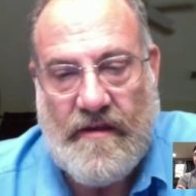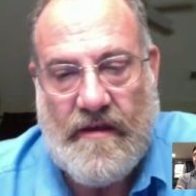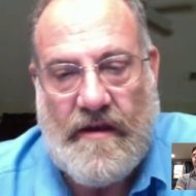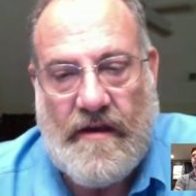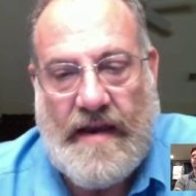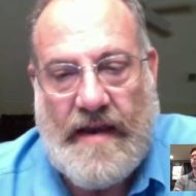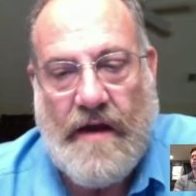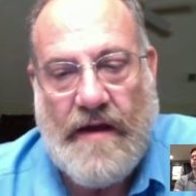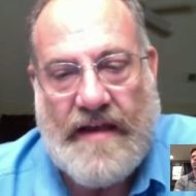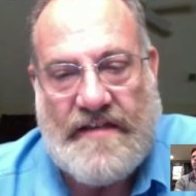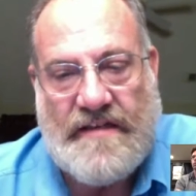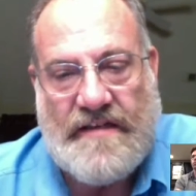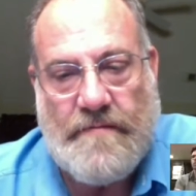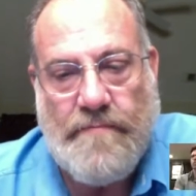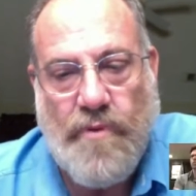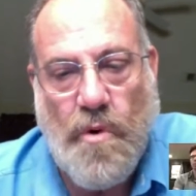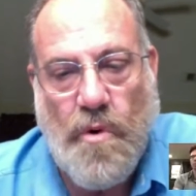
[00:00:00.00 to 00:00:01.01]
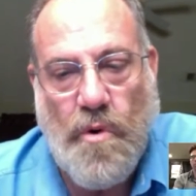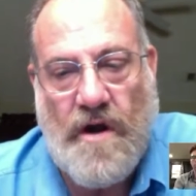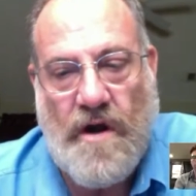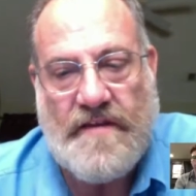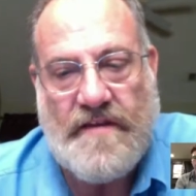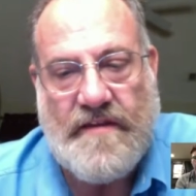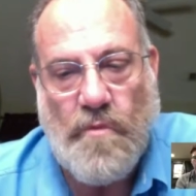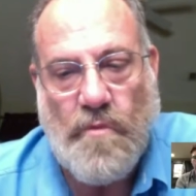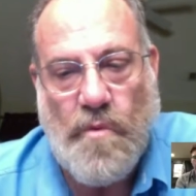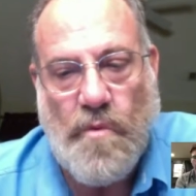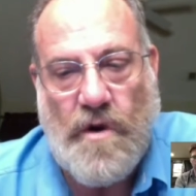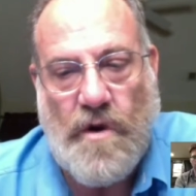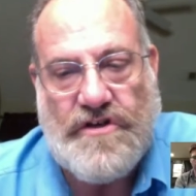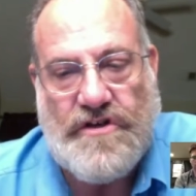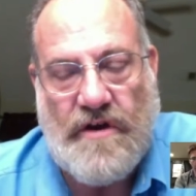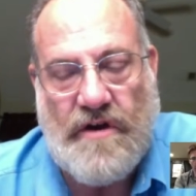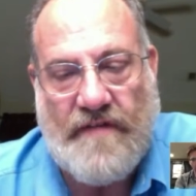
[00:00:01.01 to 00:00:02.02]
Now, it's important that
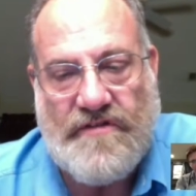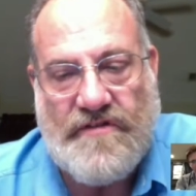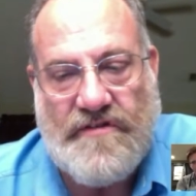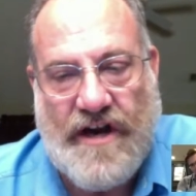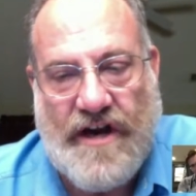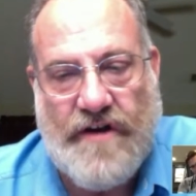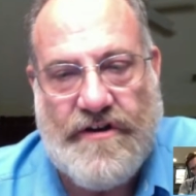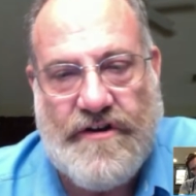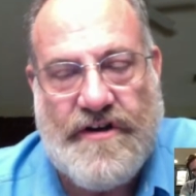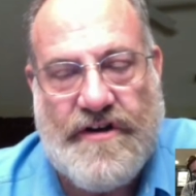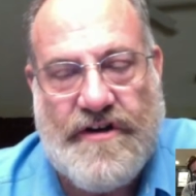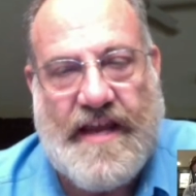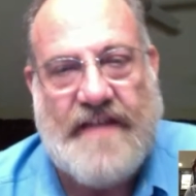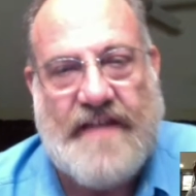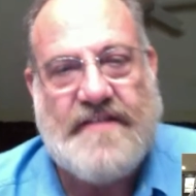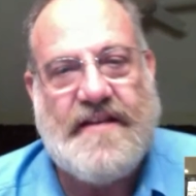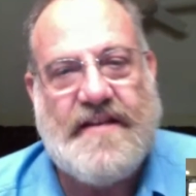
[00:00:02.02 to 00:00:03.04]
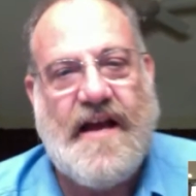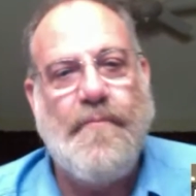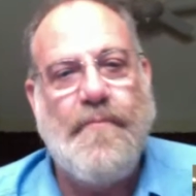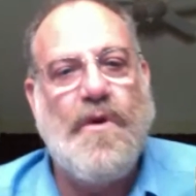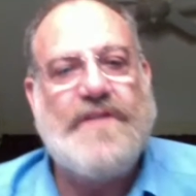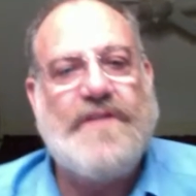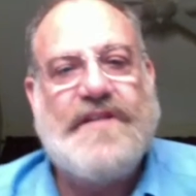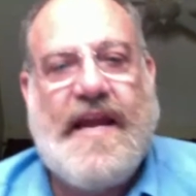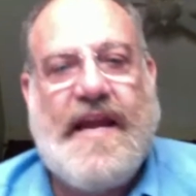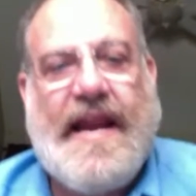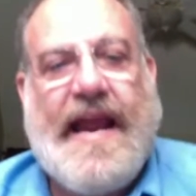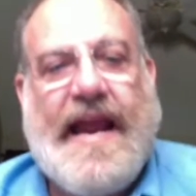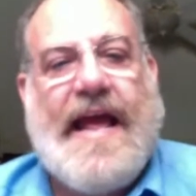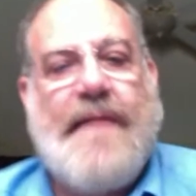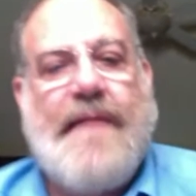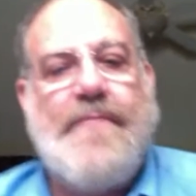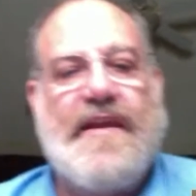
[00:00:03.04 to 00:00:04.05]
once you have shared your desktop, what's going to
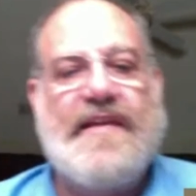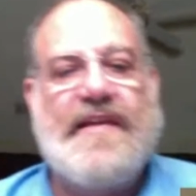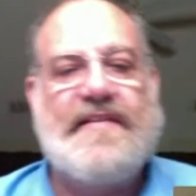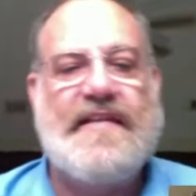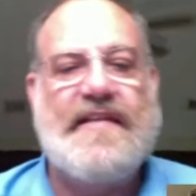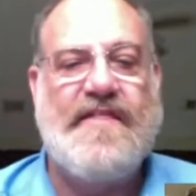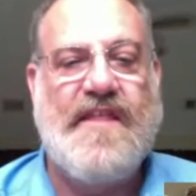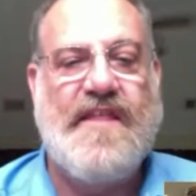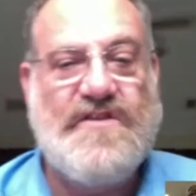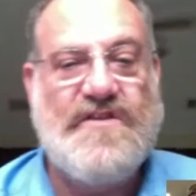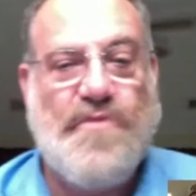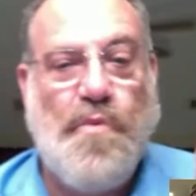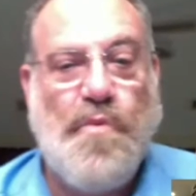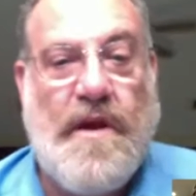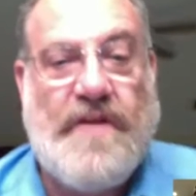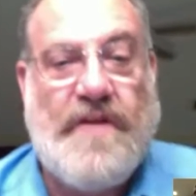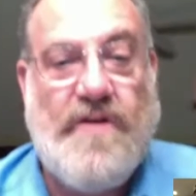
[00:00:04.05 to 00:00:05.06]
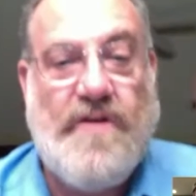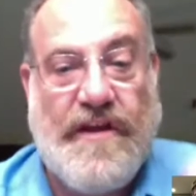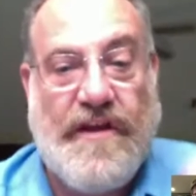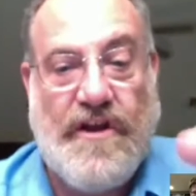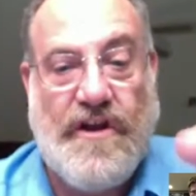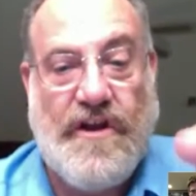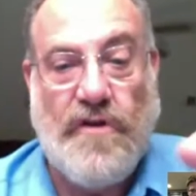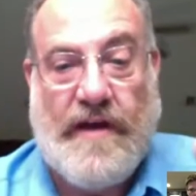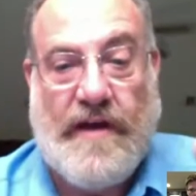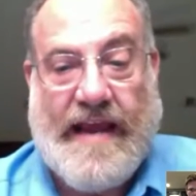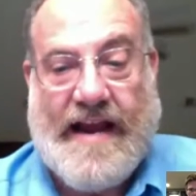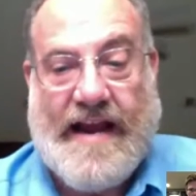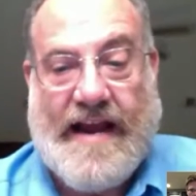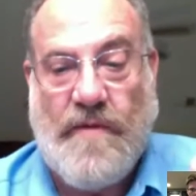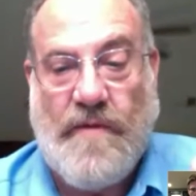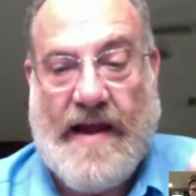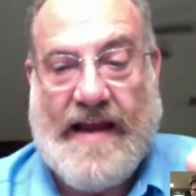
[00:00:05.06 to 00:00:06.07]
happen is in this window that you're looking
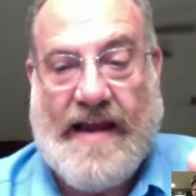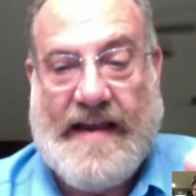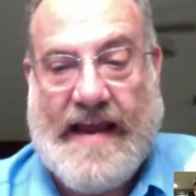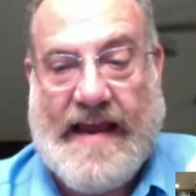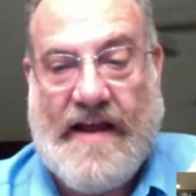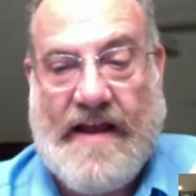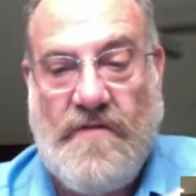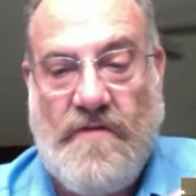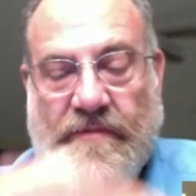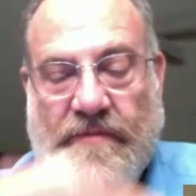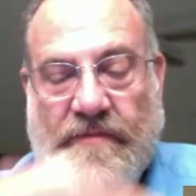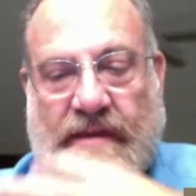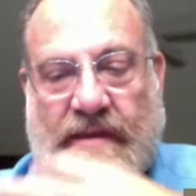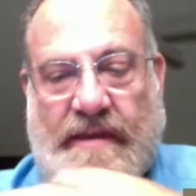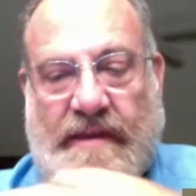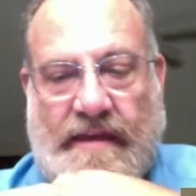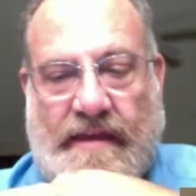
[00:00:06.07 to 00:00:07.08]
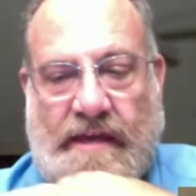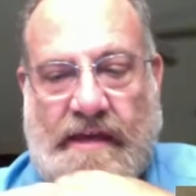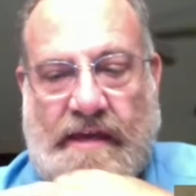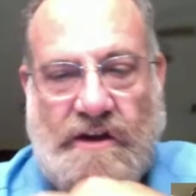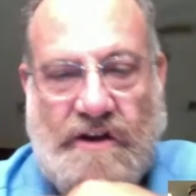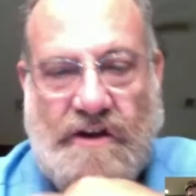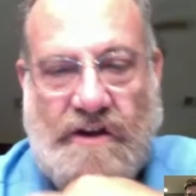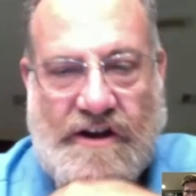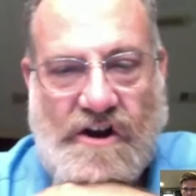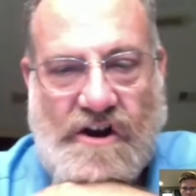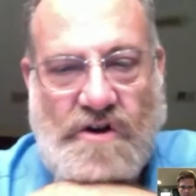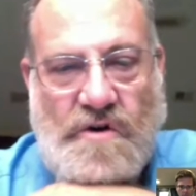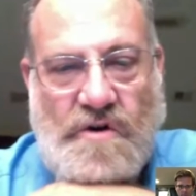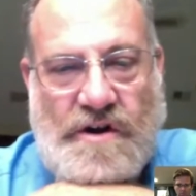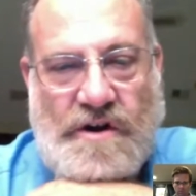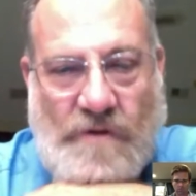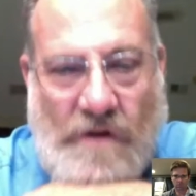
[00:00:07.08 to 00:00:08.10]
at right now, you're going to
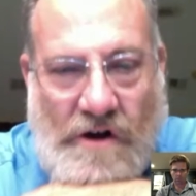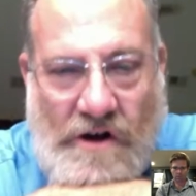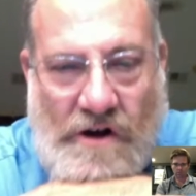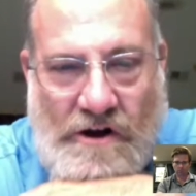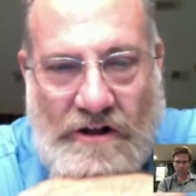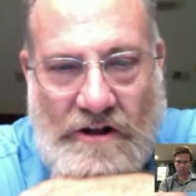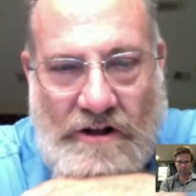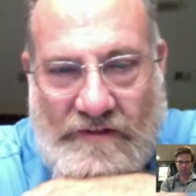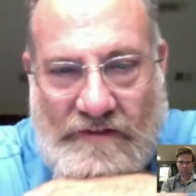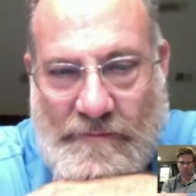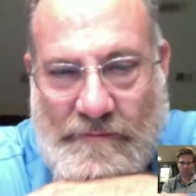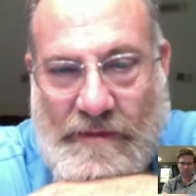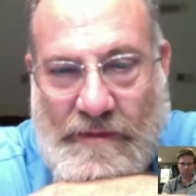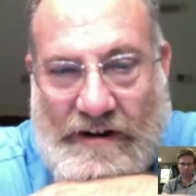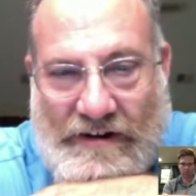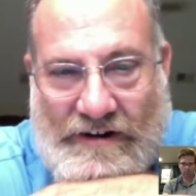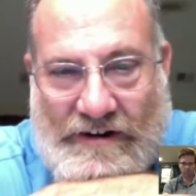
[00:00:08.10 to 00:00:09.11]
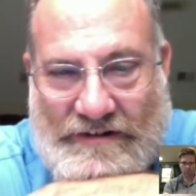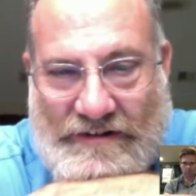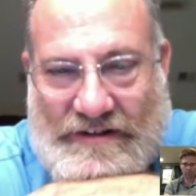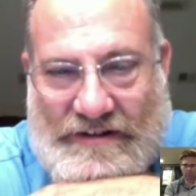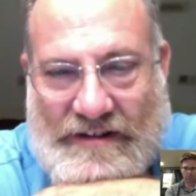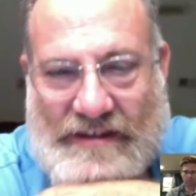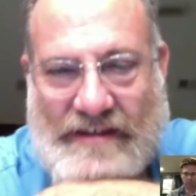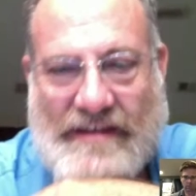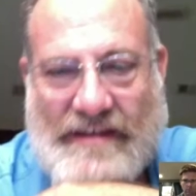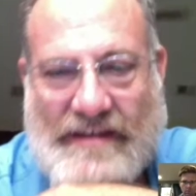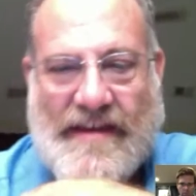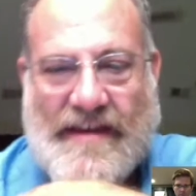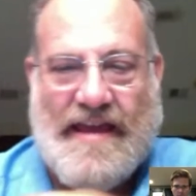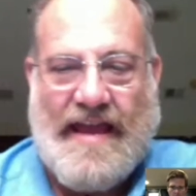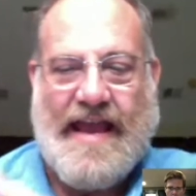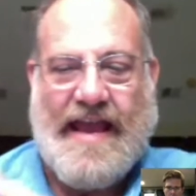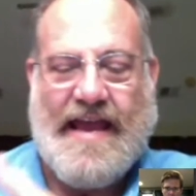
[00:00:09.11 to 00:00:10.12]
go into a hall of mirrors,
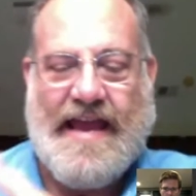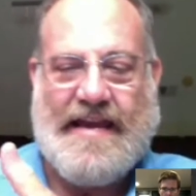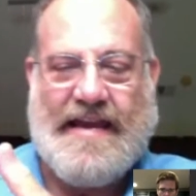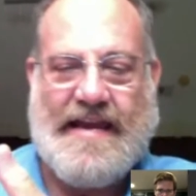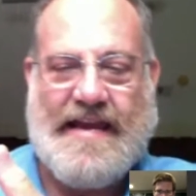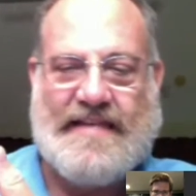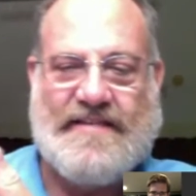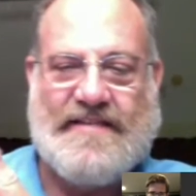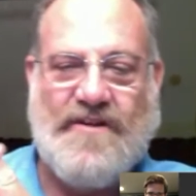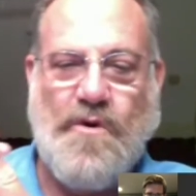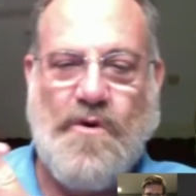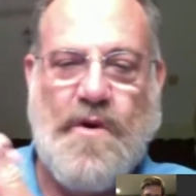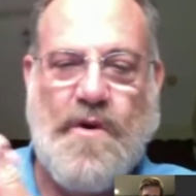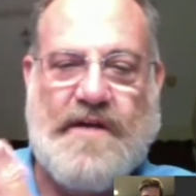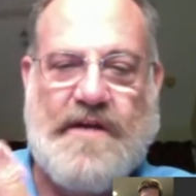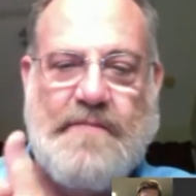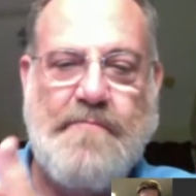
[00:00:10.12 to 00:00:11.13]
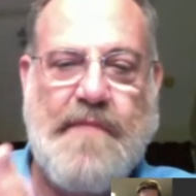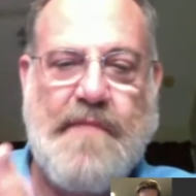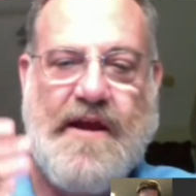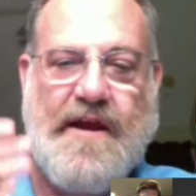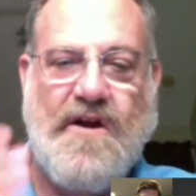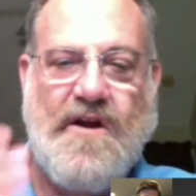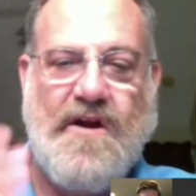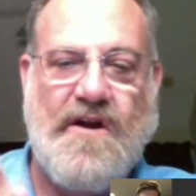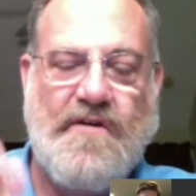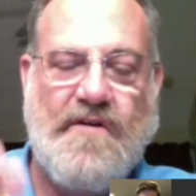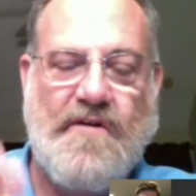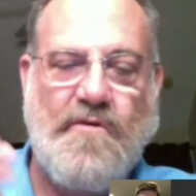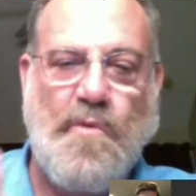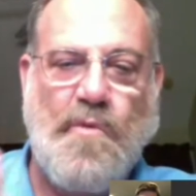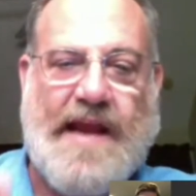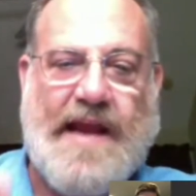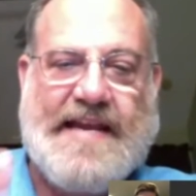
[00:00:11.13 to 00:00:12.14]
and it's going to mirror
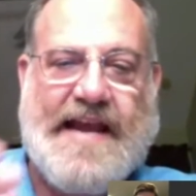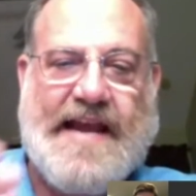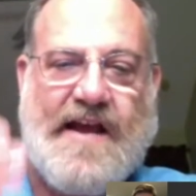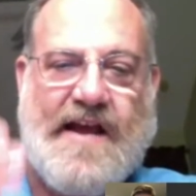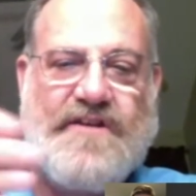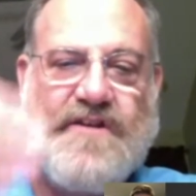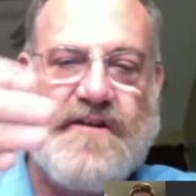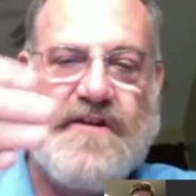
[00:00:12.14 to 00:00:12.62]
right down to